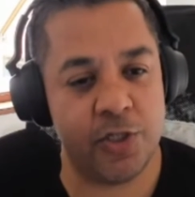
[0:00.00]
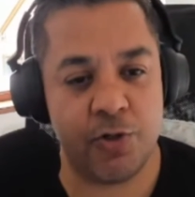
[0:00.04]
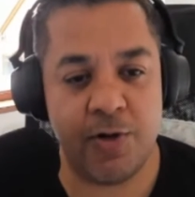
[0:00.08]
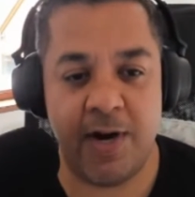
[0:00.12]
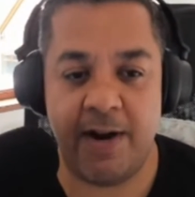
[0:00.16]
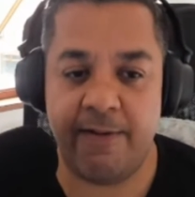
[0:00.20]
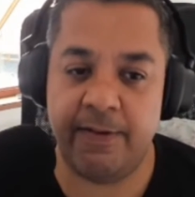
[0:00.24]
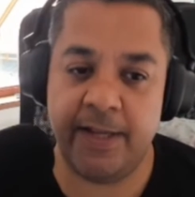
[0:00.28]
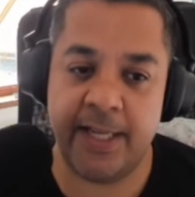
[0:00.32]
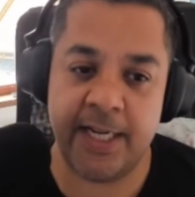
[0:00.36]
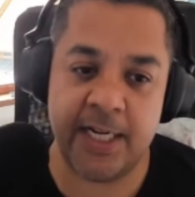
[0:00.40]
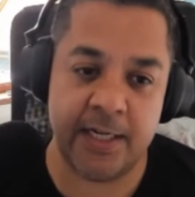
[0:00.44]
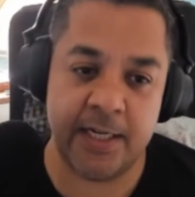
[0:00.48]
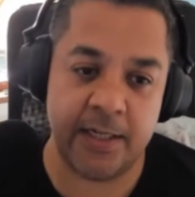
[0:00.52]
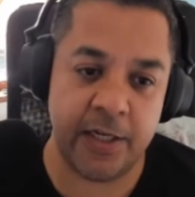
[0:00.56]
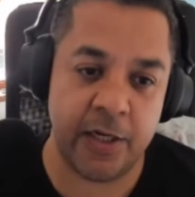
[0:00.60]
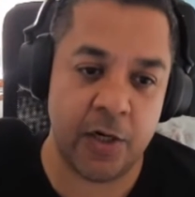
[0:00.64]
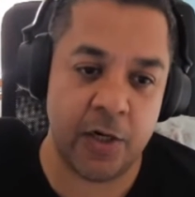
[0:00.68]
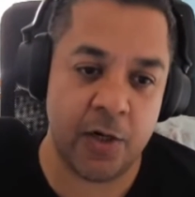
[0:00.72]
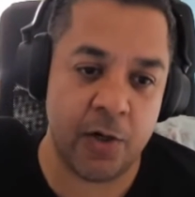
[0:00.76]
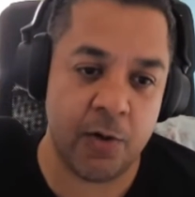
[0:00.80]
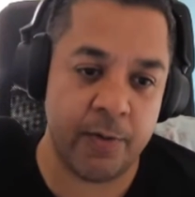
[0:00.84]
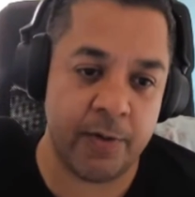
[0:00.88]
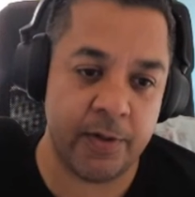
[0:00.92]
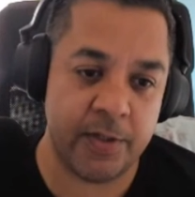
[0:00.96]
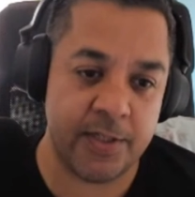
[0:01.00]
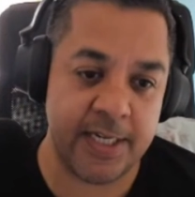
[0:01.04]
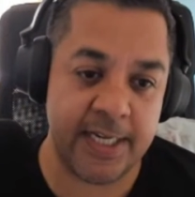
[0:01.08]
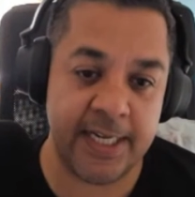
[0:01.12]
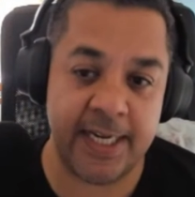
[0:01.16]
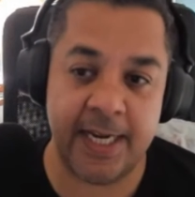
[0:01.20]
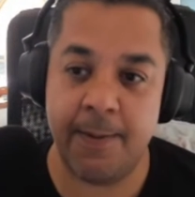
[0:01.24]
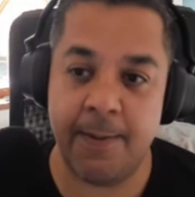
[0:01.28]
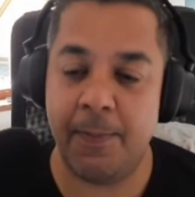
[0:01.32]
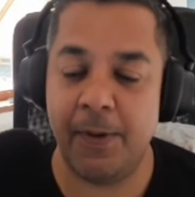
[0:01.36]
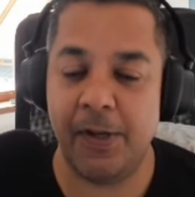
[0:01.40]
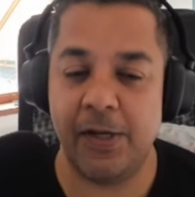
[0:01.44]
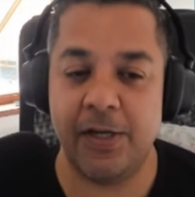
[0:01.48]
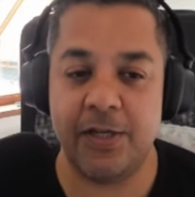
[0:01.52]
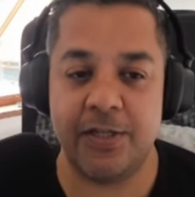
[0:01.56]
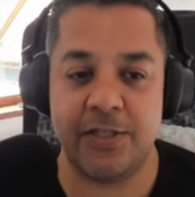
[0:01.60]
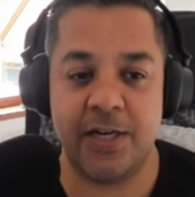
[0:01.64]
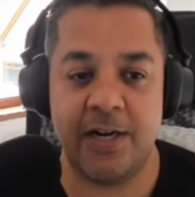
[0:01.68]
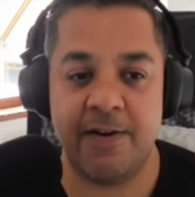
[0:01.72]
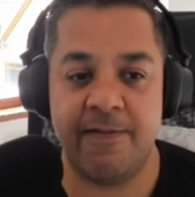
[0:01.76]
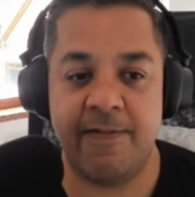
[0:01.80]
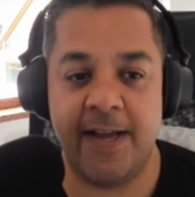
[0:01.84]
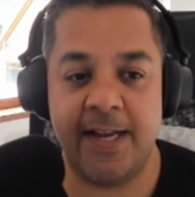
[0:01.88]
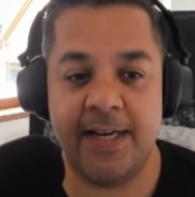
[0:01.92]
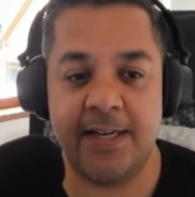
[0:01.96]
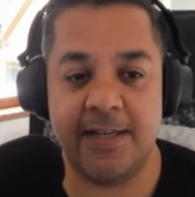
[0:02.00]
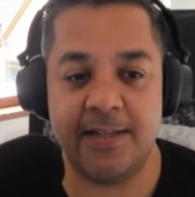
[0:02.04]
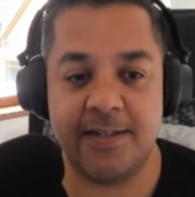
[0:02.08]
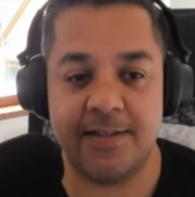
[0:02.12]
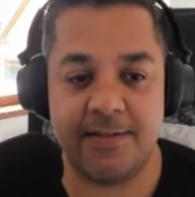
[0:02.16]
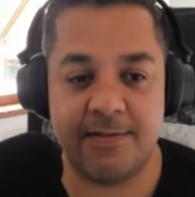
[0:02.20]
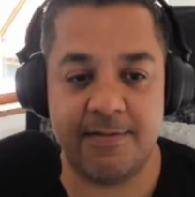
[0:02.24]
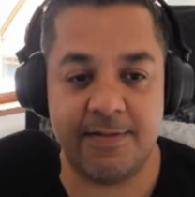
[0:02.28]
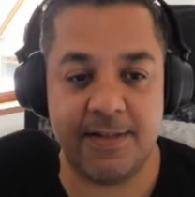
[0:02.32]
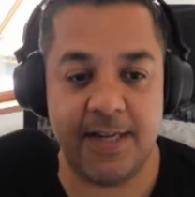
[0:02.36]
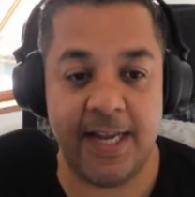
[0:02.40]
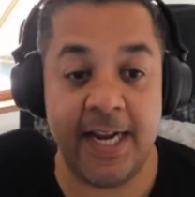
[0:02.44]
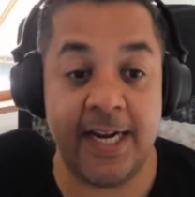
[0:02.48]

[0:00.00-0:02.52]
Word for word: Traveling, we're seeing in-person events.